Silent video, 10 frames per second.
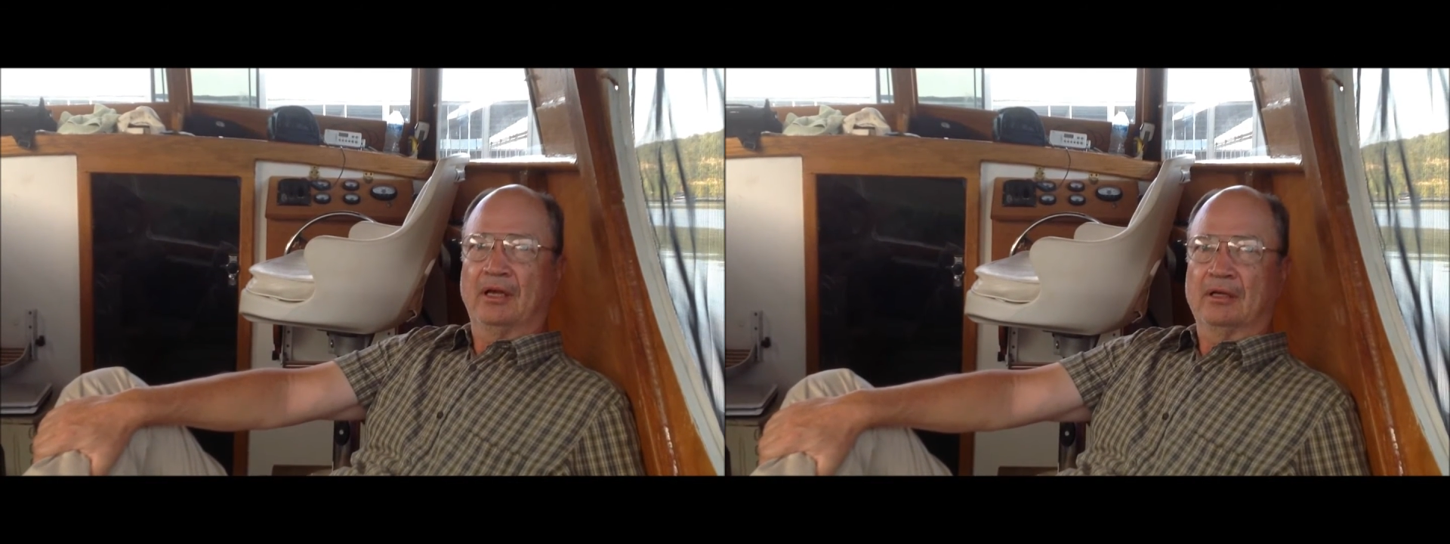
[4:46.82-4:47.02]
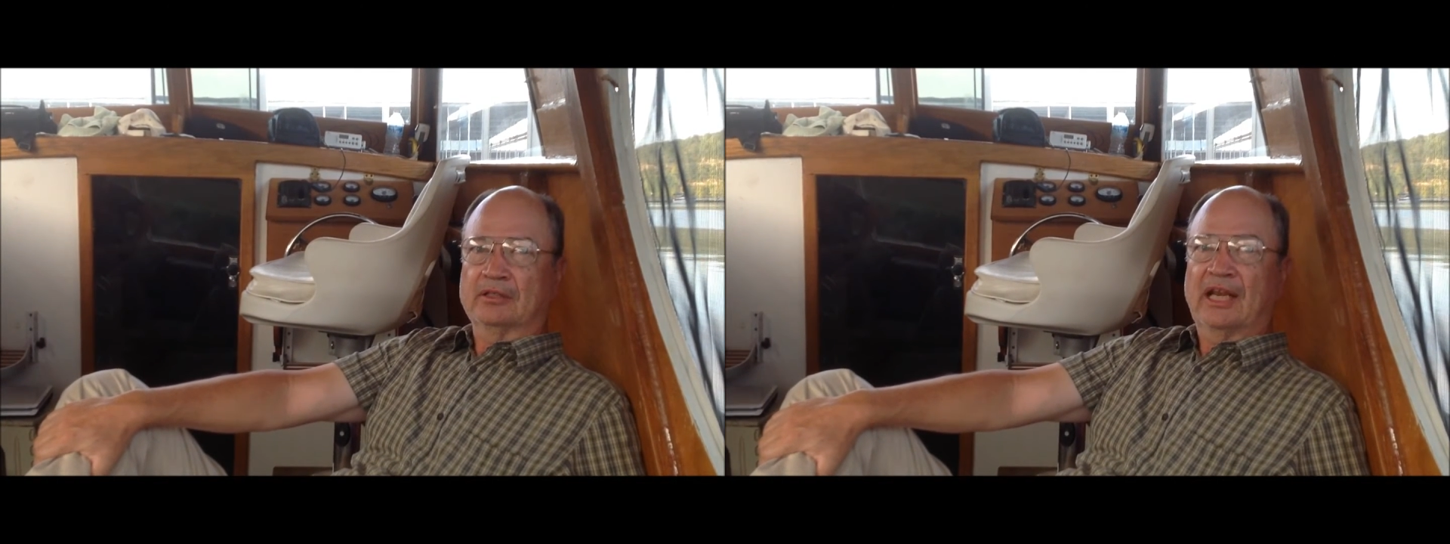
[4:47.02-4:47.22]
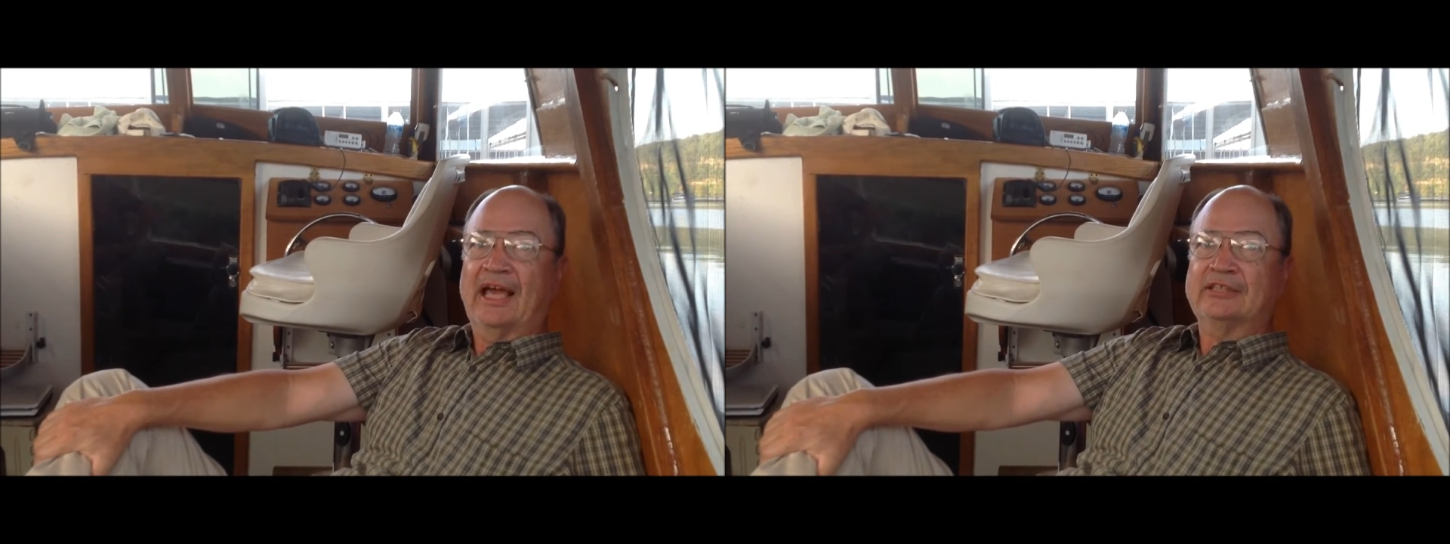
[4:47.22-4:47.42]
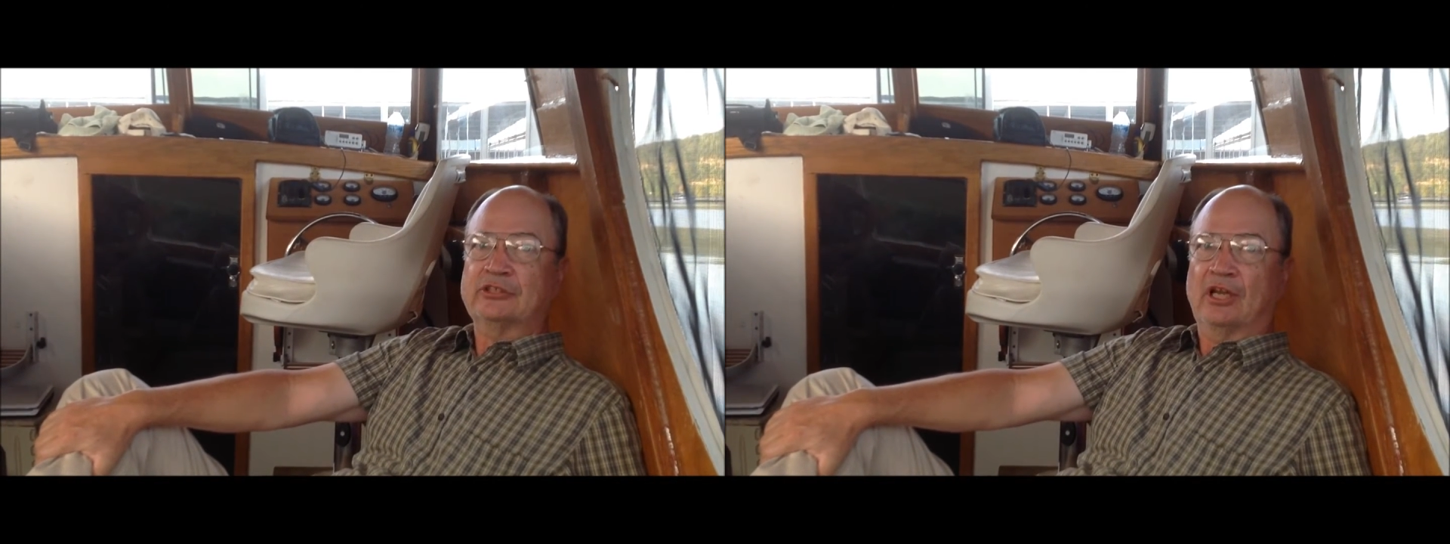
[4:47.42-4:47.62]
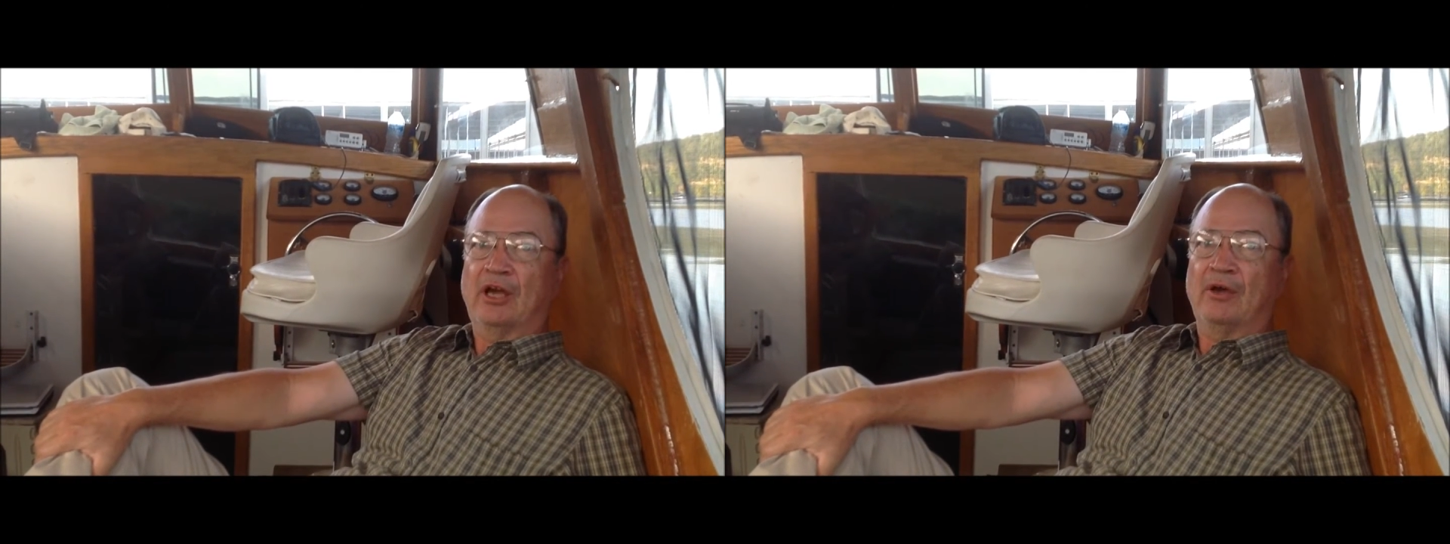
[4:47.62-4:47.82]
glass
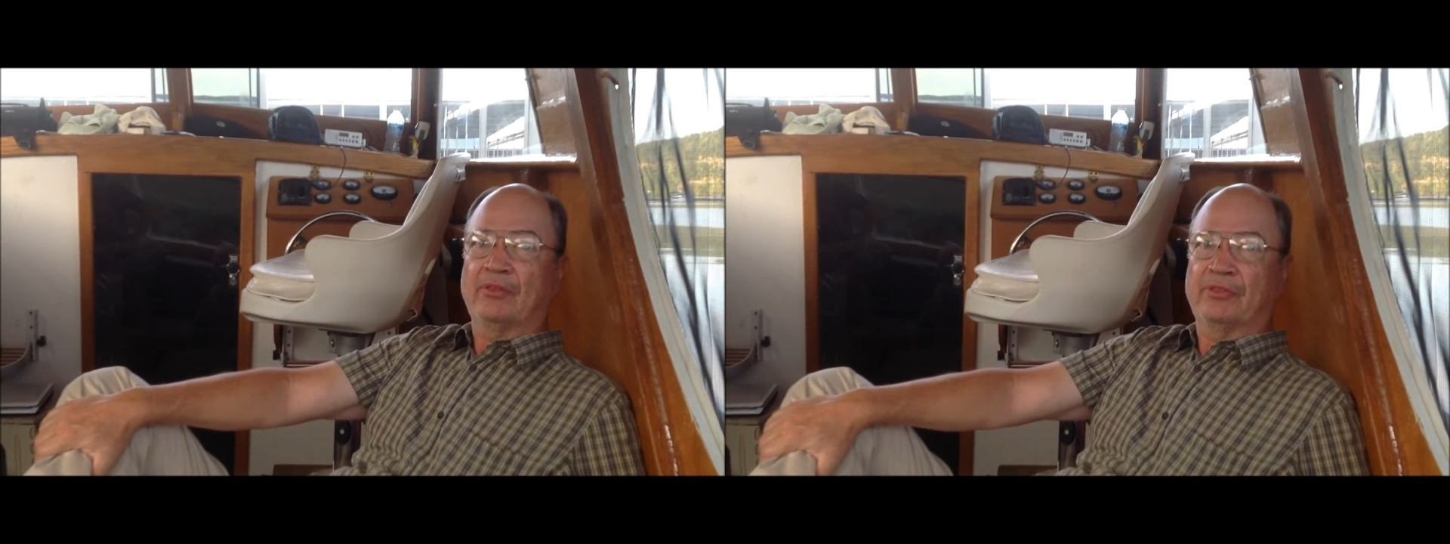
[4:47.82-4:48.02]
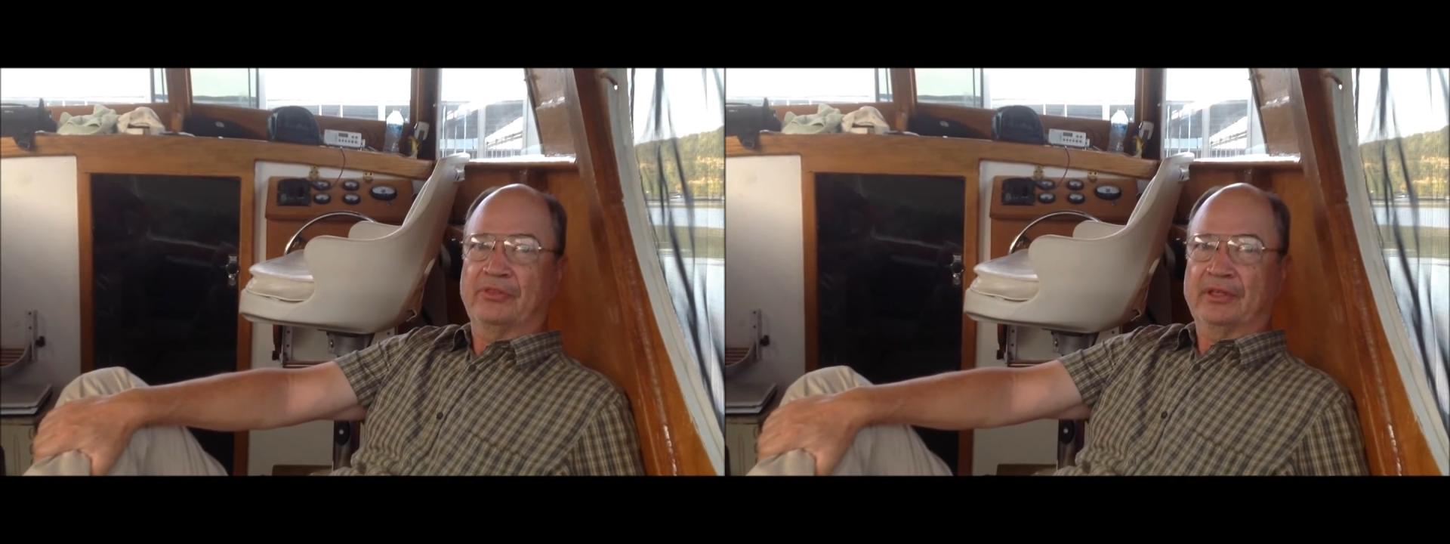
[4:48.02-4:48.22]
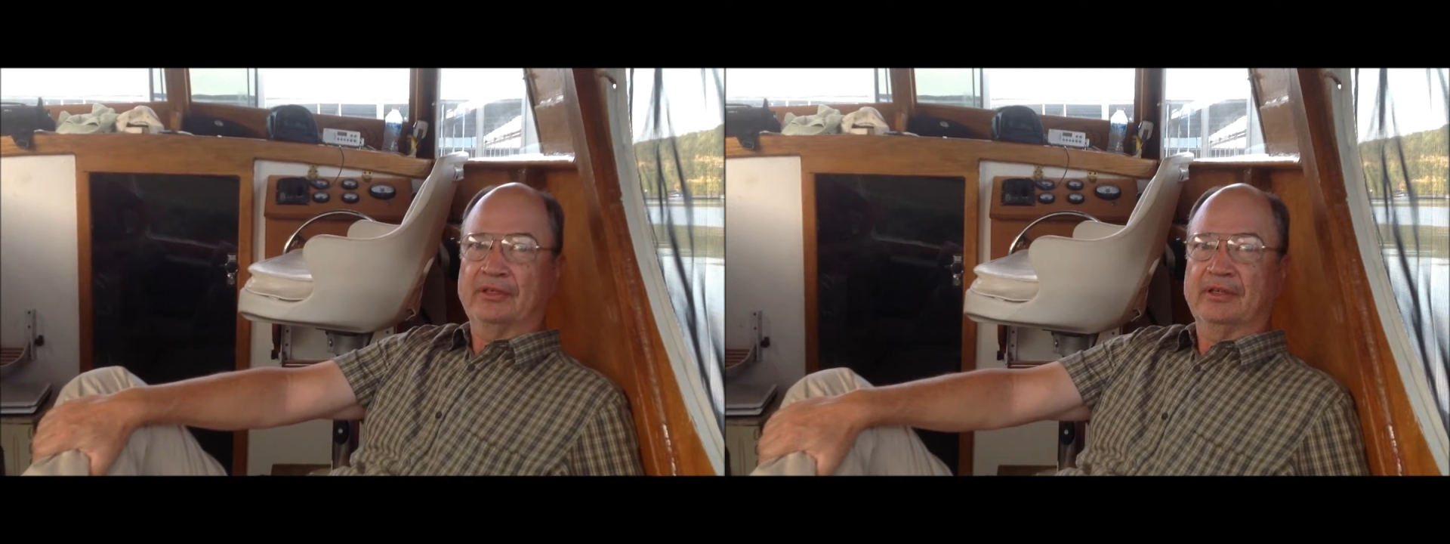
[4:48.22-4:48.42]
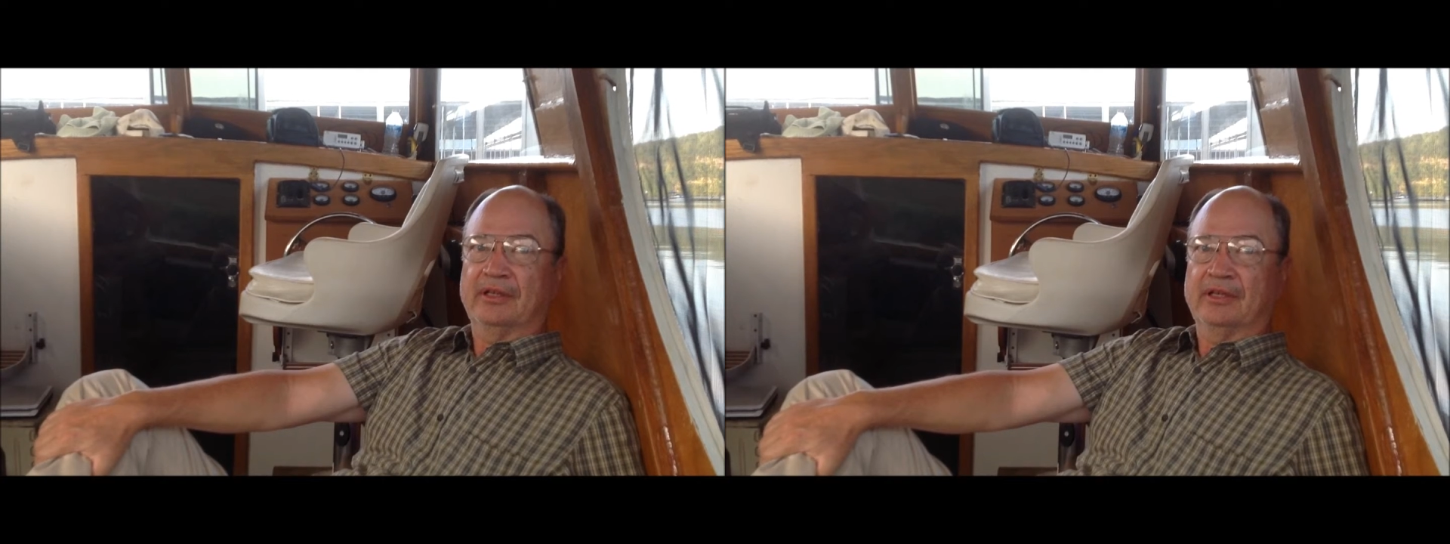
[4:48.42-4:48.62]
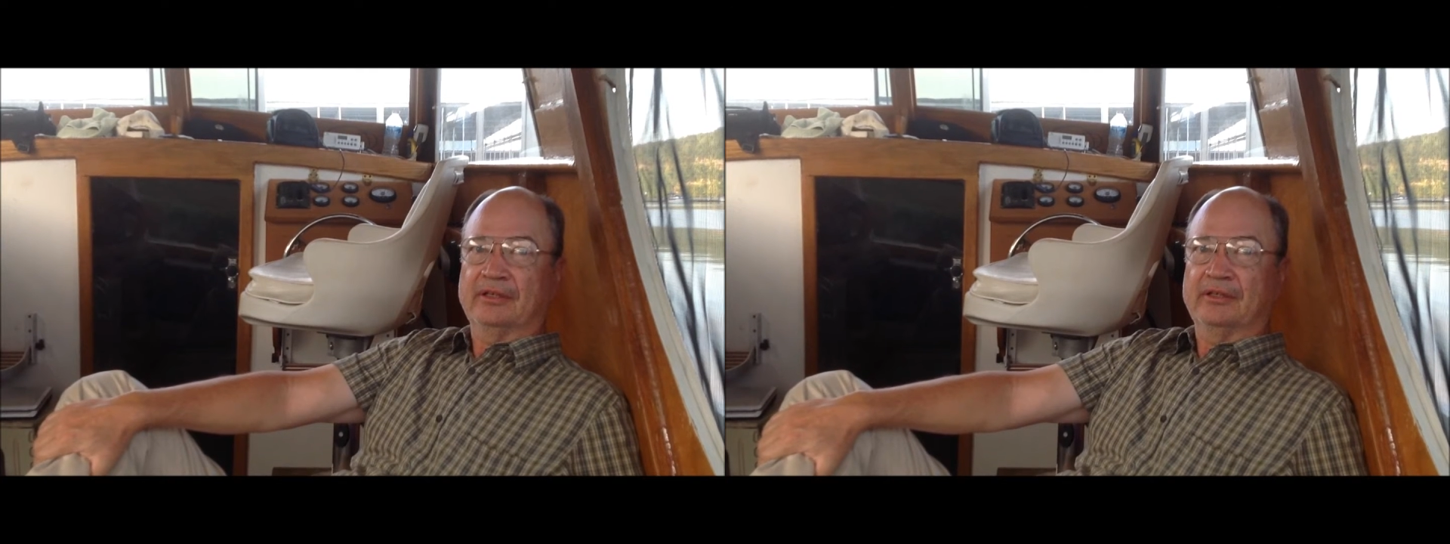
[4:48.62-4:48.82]
cloth
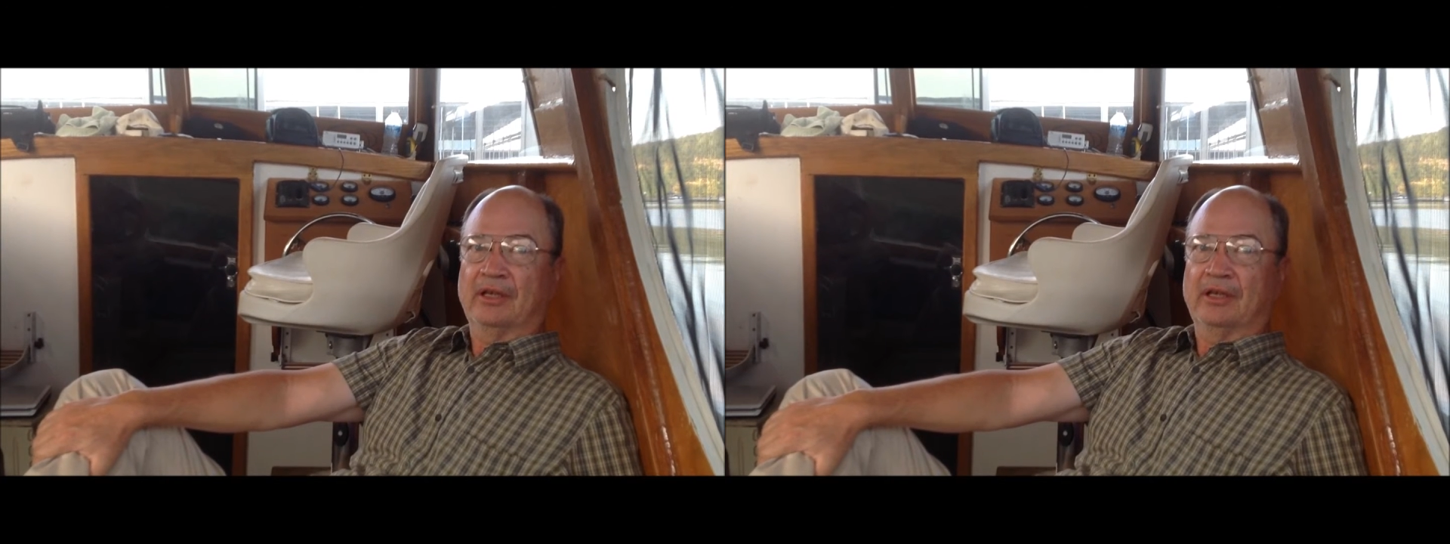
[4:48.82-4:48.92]
and